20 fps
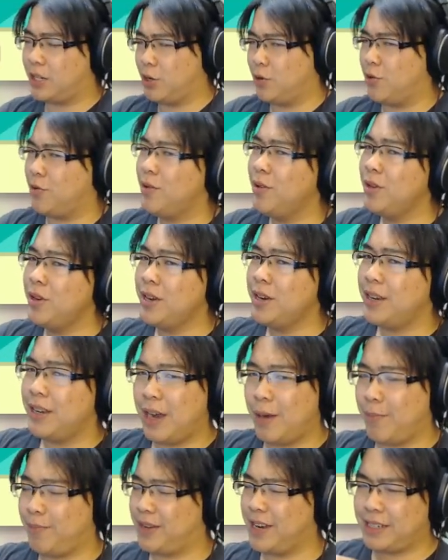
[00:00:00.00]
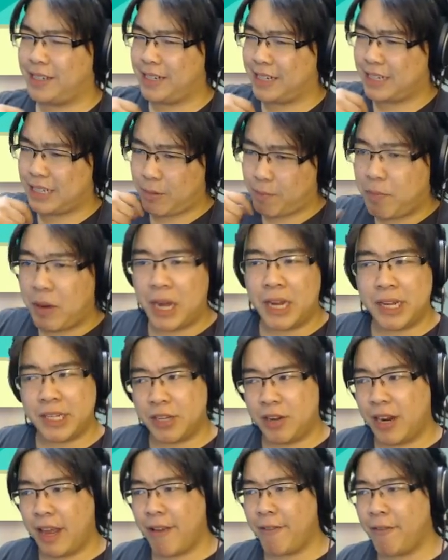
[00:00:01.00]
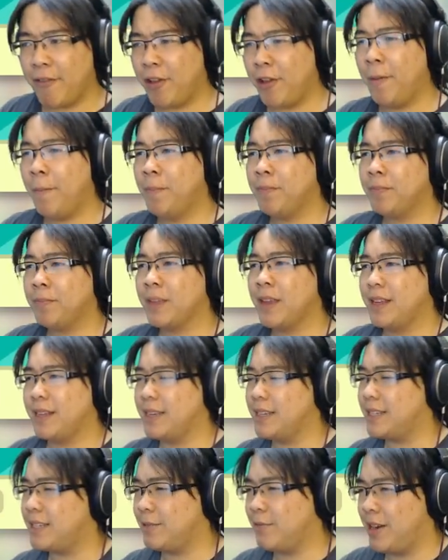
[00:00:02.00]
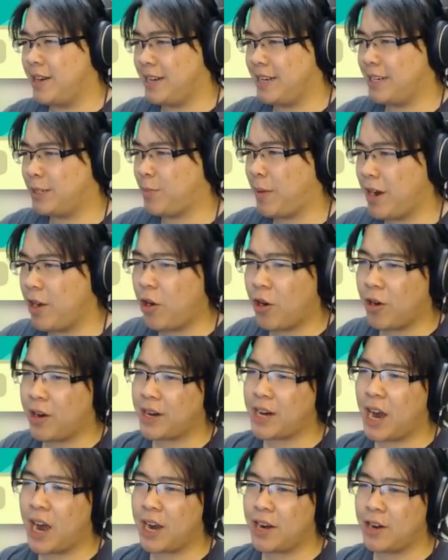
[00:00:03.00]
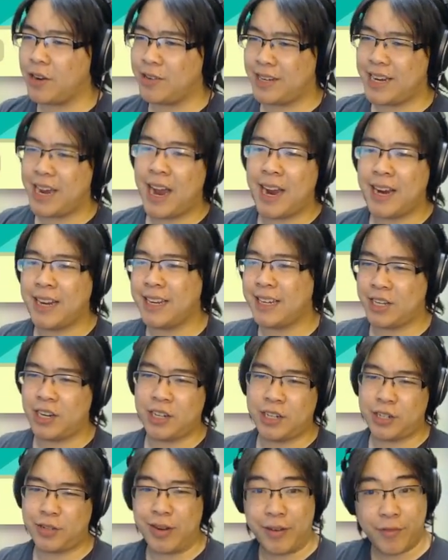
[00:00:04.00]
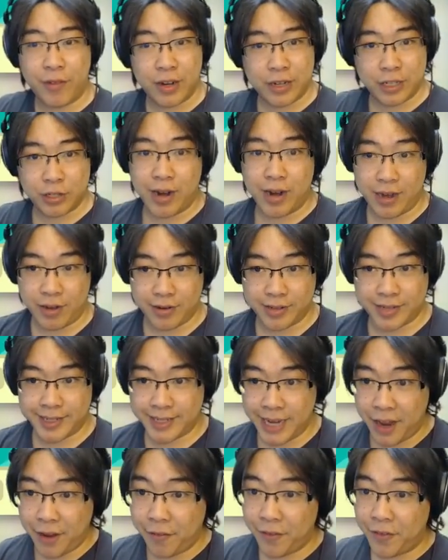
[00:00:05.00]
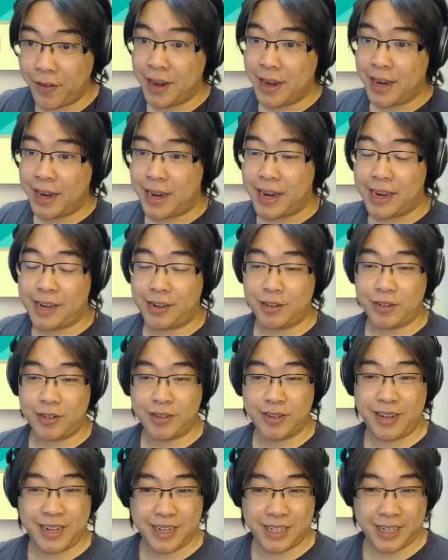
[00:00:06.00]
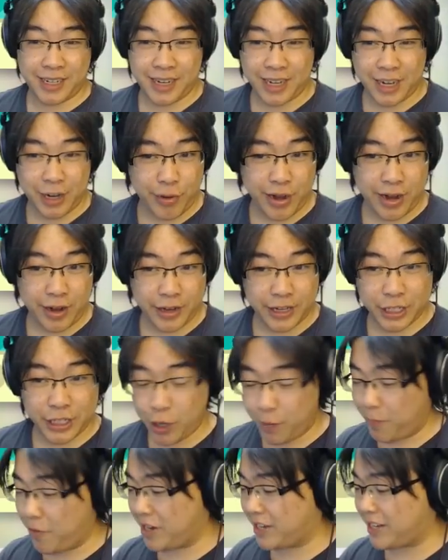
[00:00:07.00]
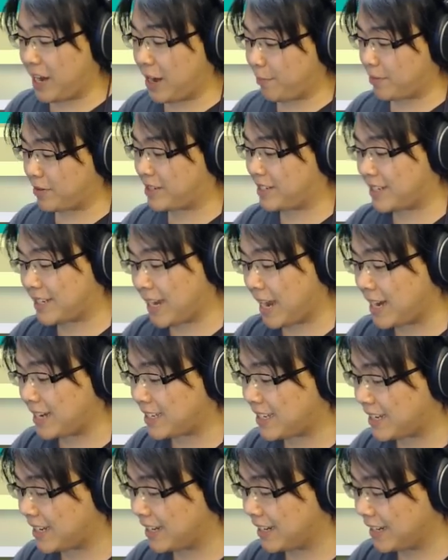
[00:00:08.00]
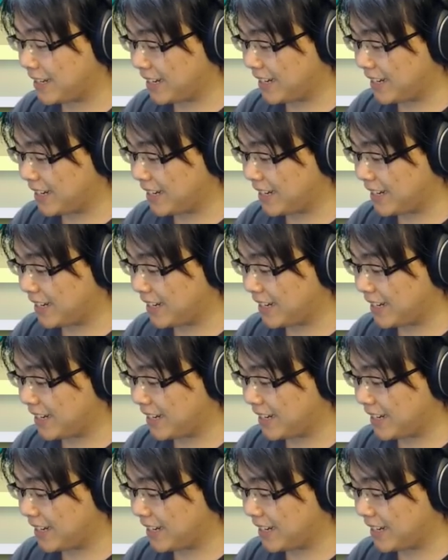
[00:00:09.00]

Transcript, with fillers: so I'm guessing it's a puzzle level. This one is by Oregano. The I D is on the screen if you want to try it yourself. There is a clear rate of two point one zero percent.